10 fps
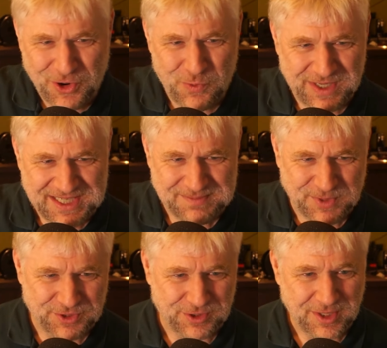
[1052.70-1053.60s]
go with this
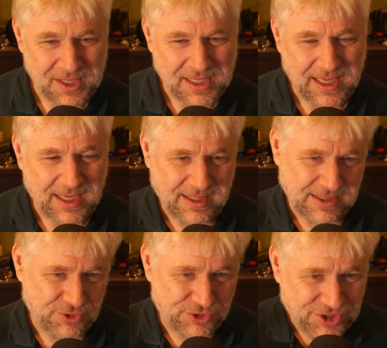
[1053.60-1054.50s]
model.
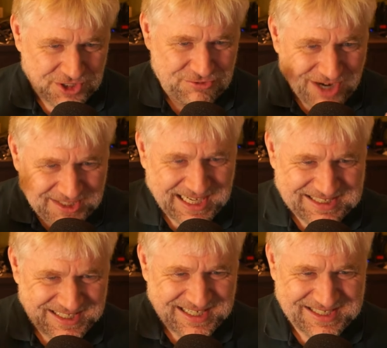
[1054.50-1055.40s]
And you just write
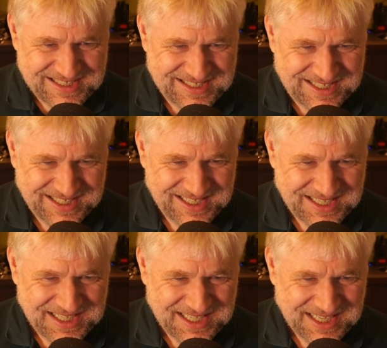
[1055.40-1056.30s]
that text.
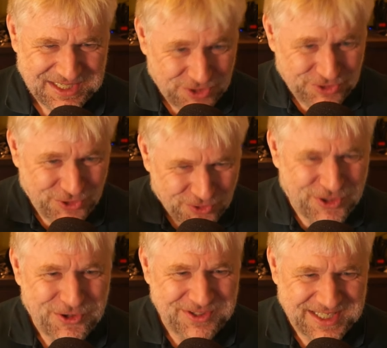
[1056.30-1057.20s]
You don't
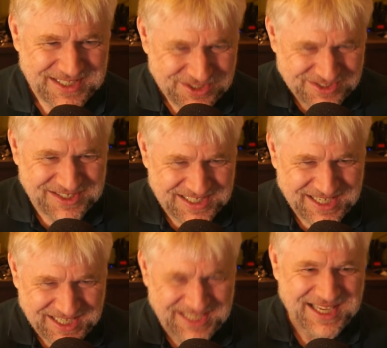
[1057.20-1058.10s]
code this. You just say,